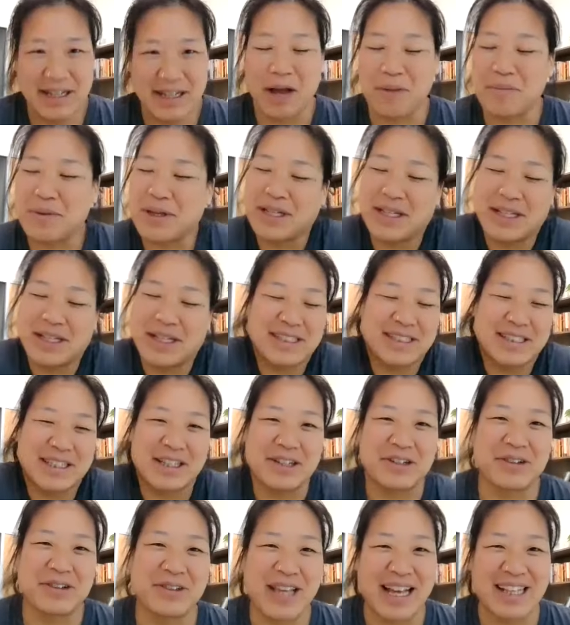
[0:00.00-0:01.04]
I mean, it's,
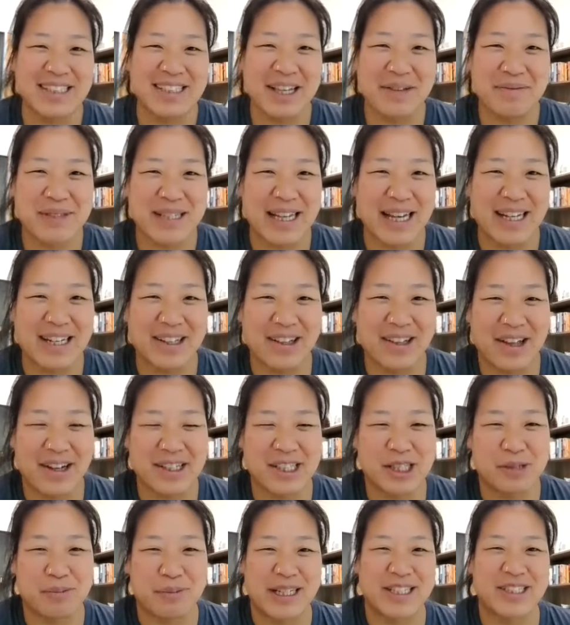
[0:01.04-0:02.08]
you know, the enzyme's got a lot
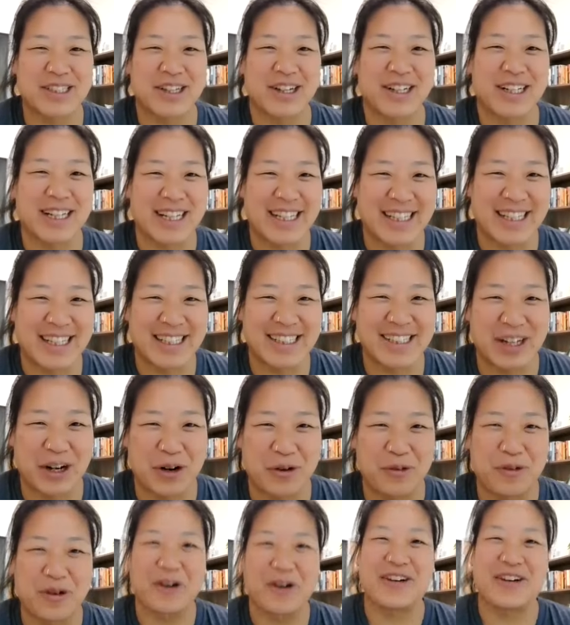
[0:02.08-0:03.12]
of spinach on it and it's
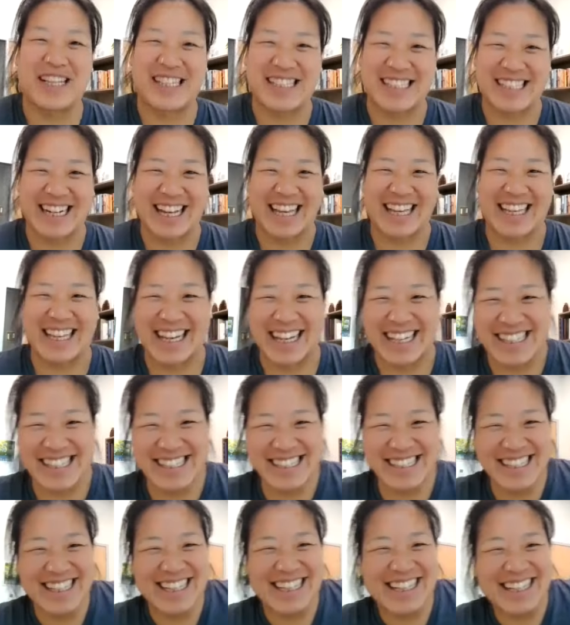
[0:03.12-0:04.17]
there for a reason, I
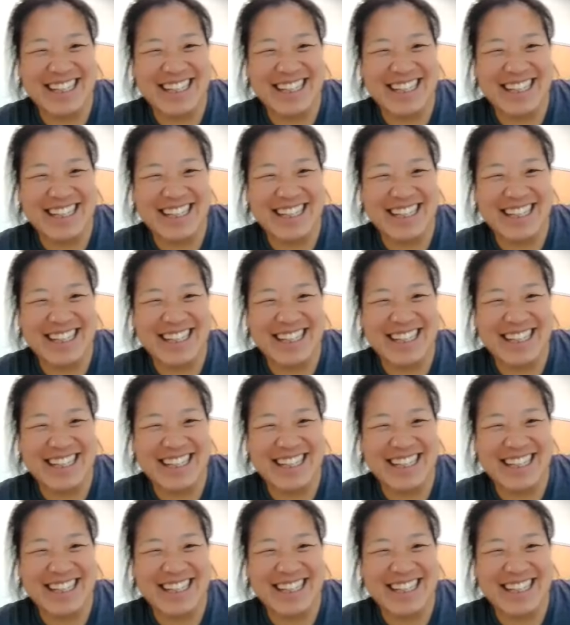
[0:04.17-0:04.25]
guess.